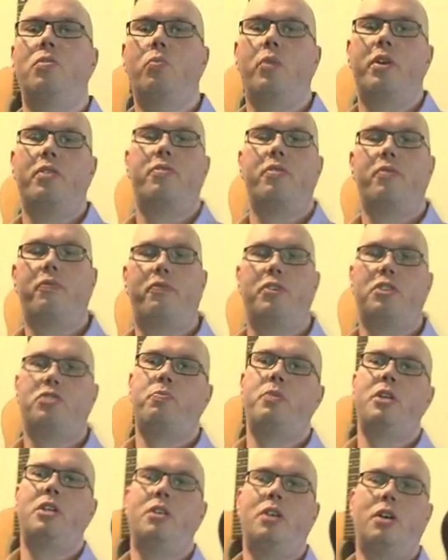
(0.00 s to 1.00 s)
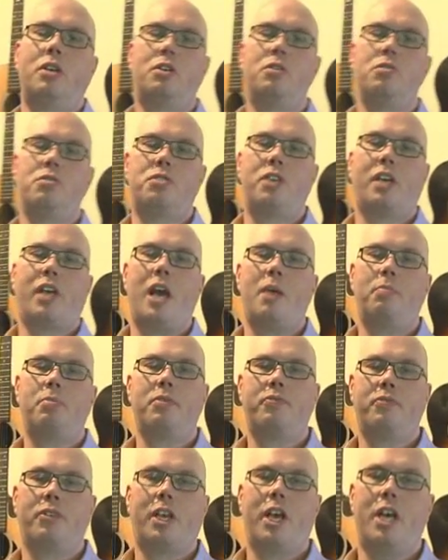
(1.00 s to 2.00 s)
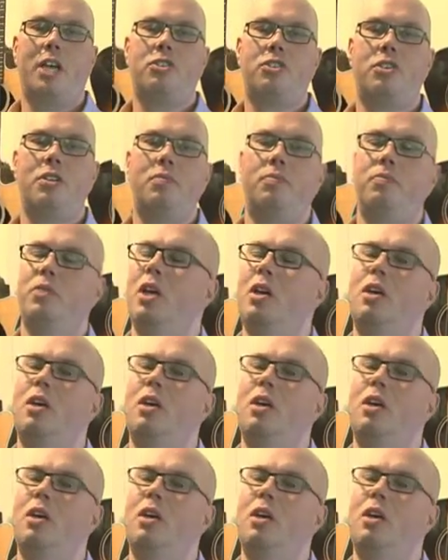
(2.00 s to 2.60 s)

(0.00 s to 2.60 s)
with Fishman Acoustic Amplification.